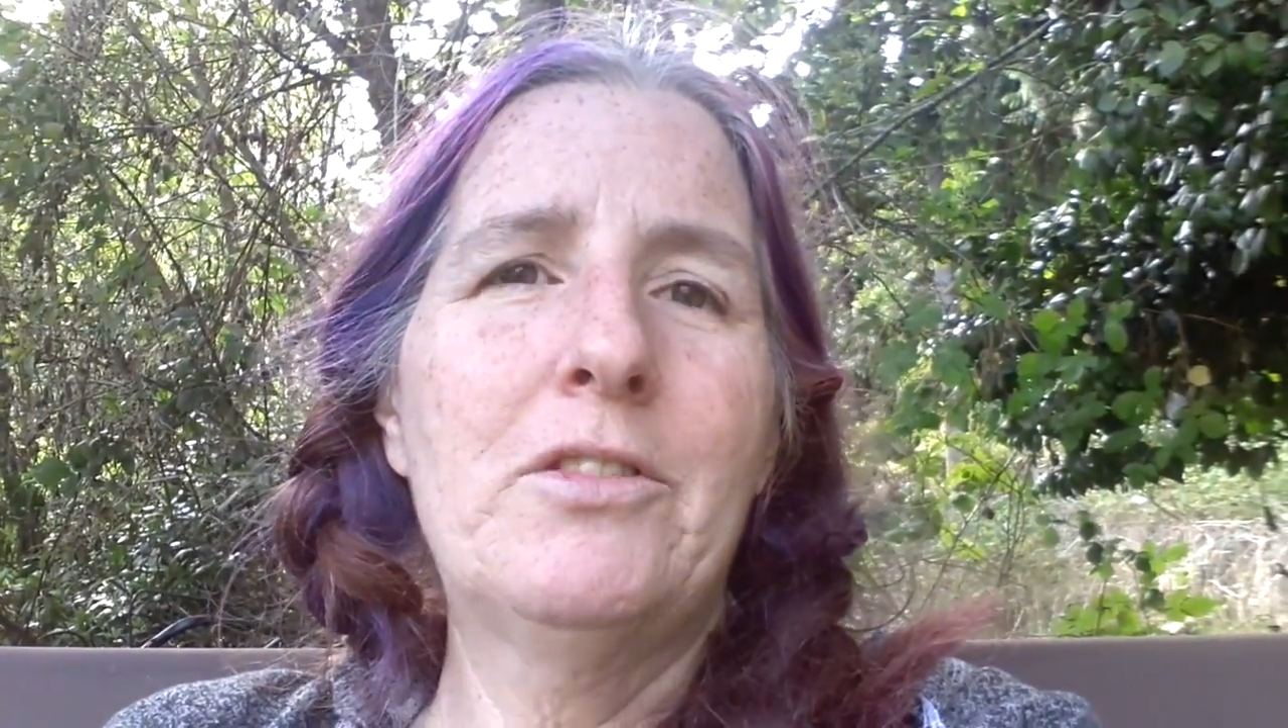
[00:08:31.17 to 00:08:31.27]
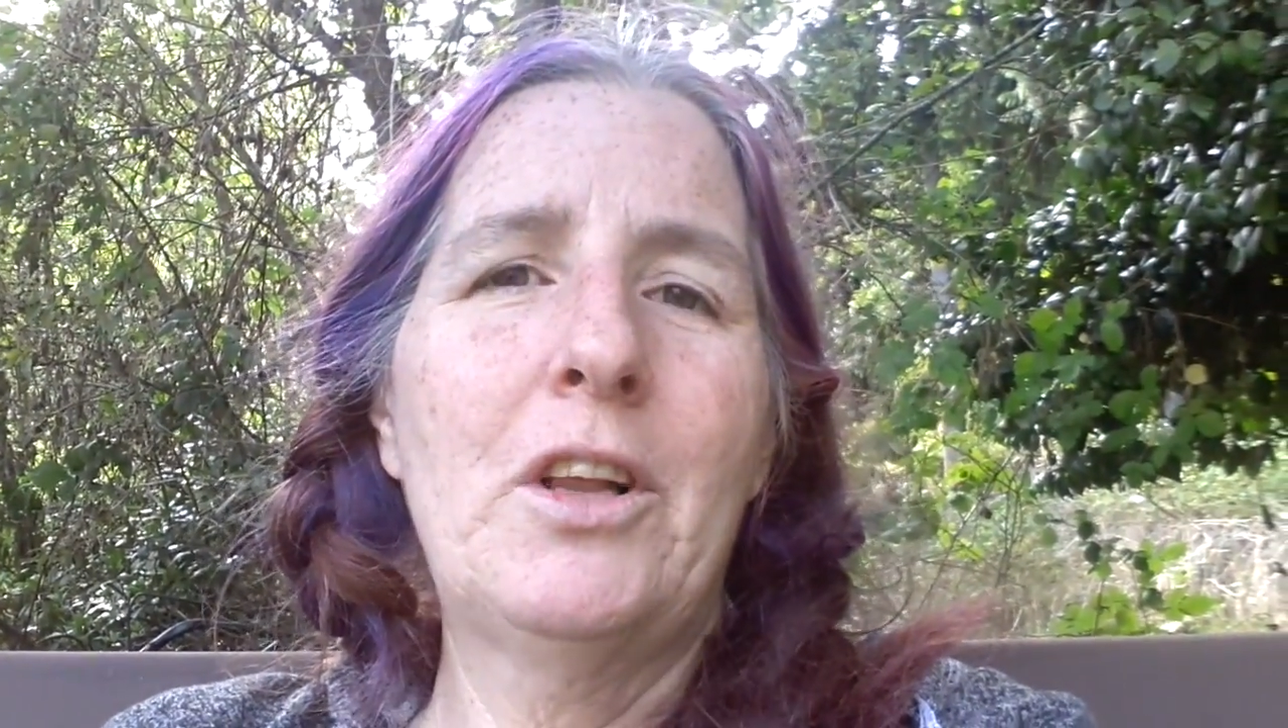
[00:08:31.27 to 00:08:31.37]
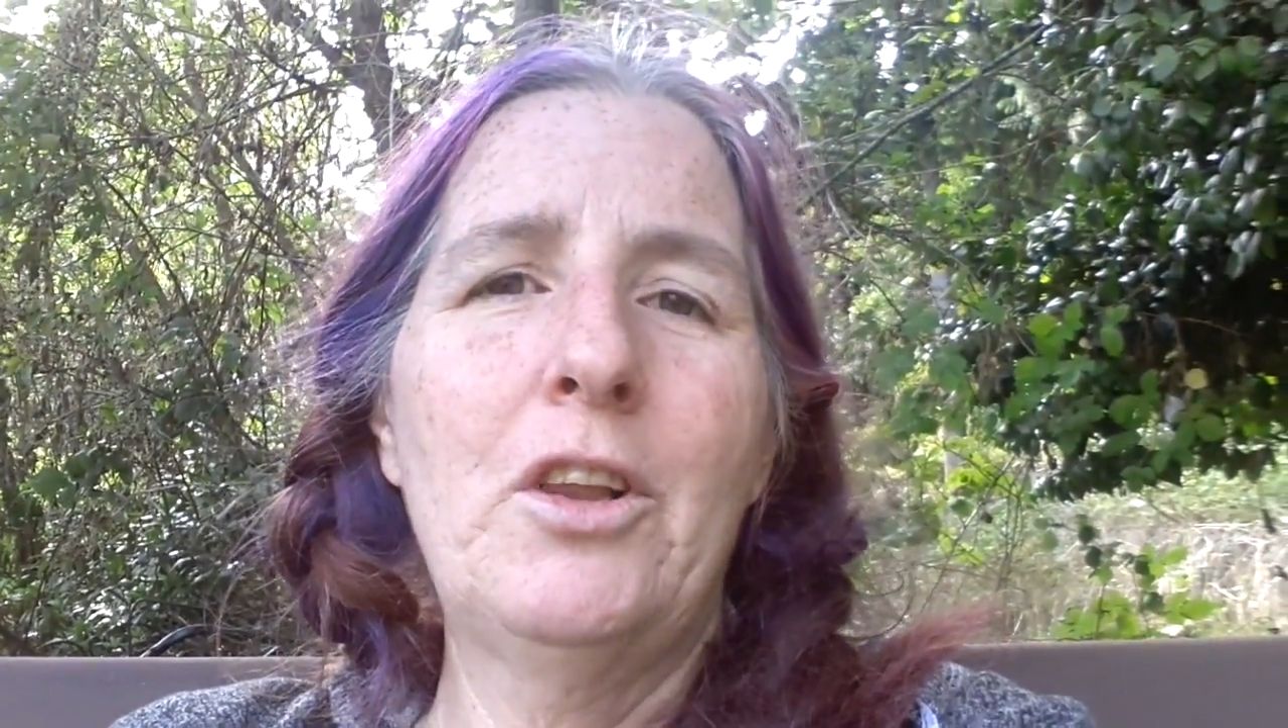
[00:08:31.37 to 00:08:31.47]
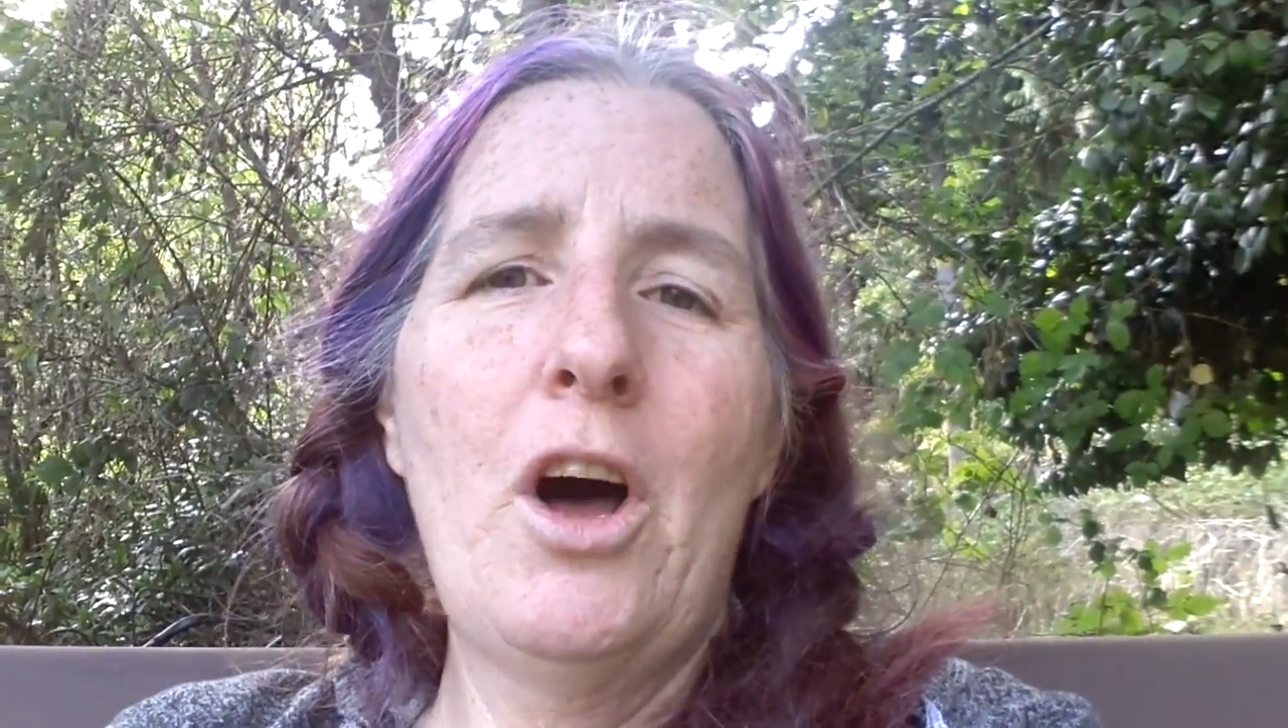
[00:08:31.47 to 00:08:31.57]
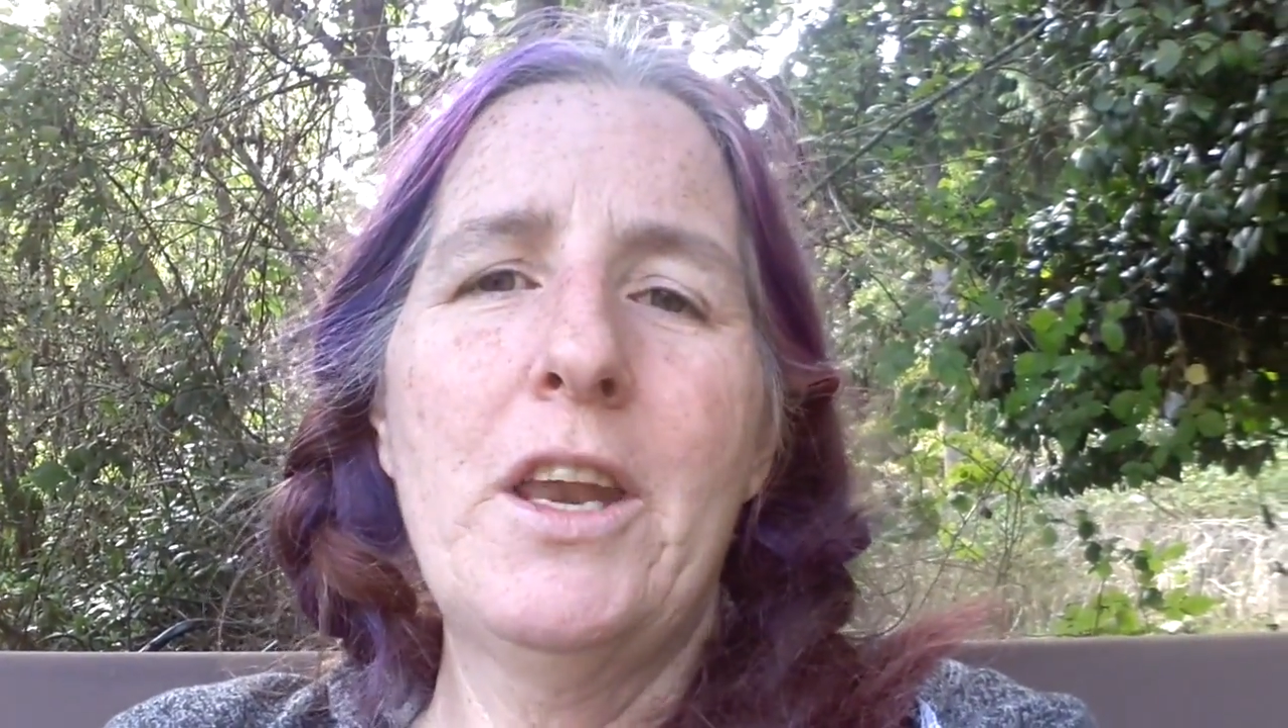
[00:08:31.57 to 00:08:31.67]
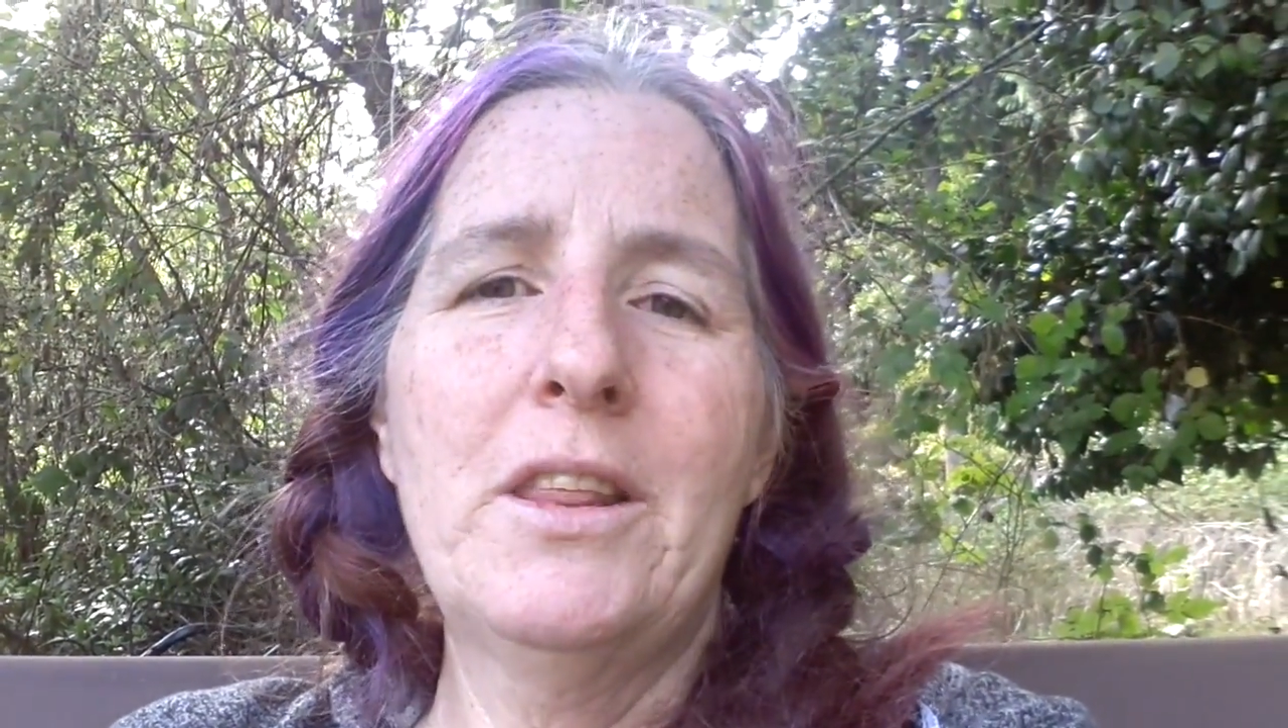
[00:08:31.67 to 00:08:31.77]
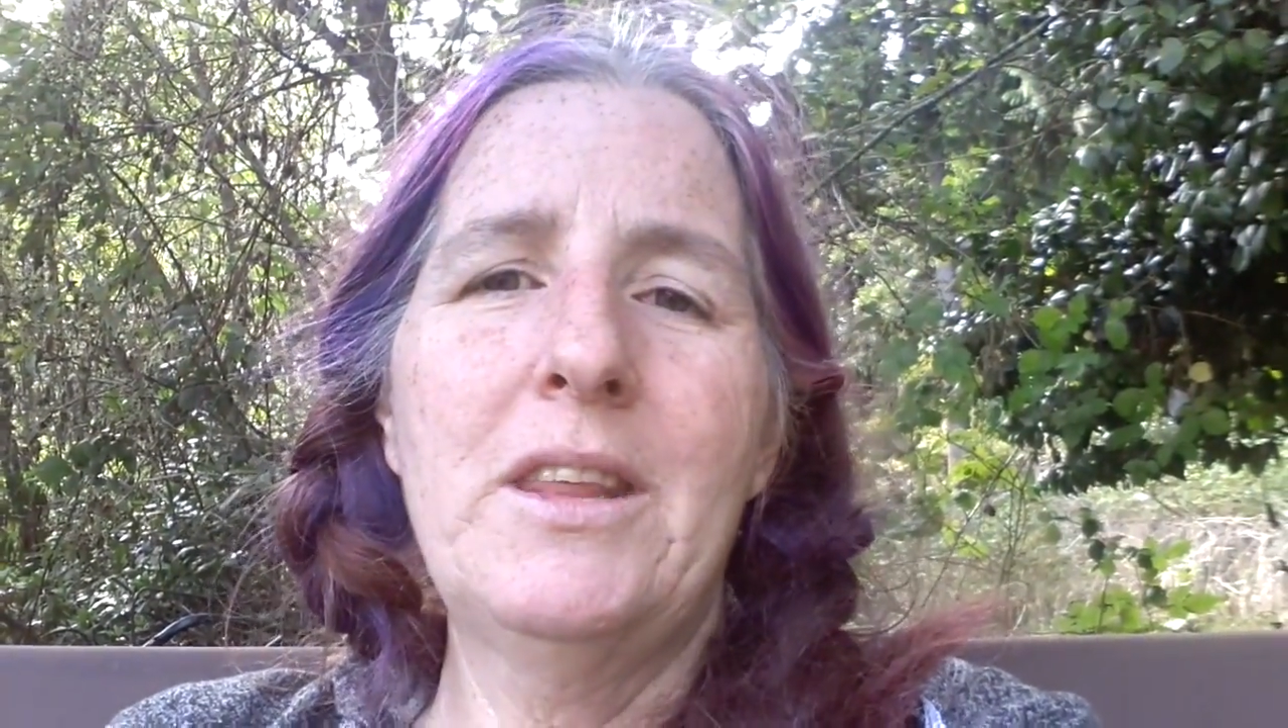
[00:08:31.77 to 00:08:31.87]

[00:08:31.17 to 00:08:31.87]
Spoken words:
is a lot of